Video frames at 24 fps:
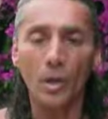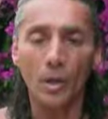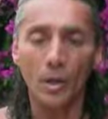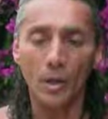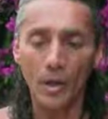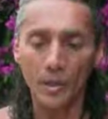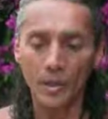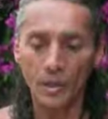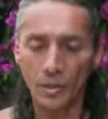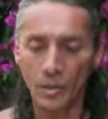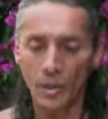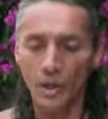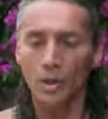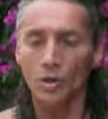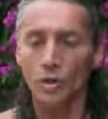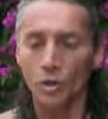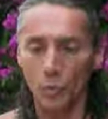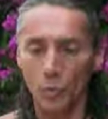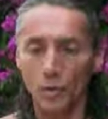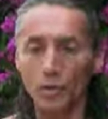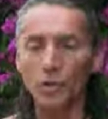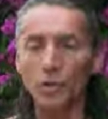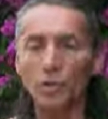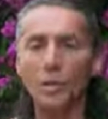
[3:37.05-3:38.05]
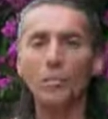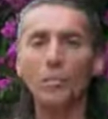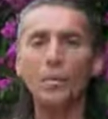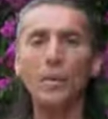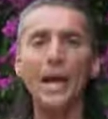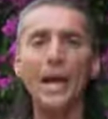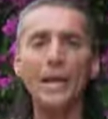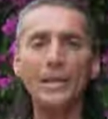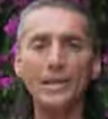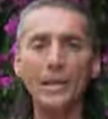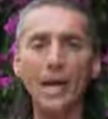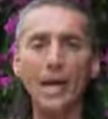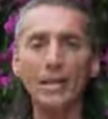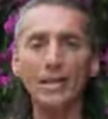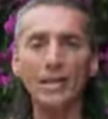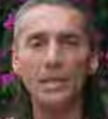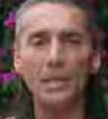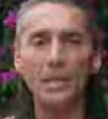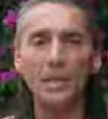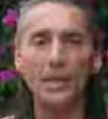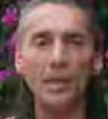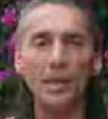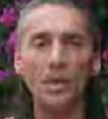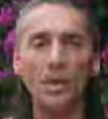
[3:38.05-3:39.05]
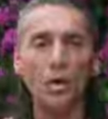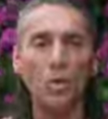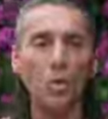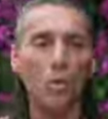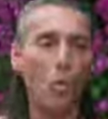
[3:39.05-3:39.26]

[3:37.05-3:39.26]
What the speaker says: Let's switch the plant idea.